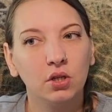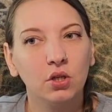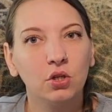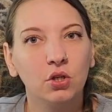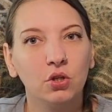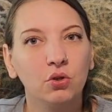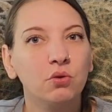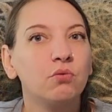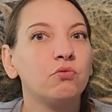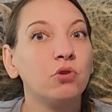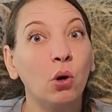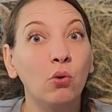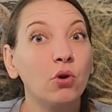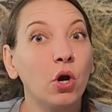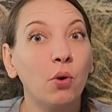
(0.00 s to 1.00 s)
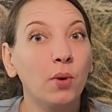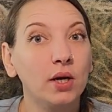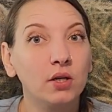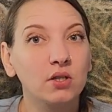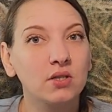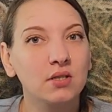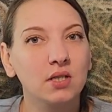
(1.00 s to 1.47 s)
you don't know
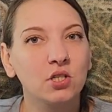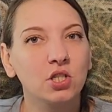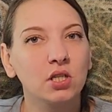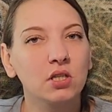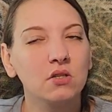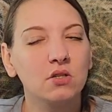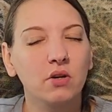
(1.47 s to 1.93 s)
what you're stitching,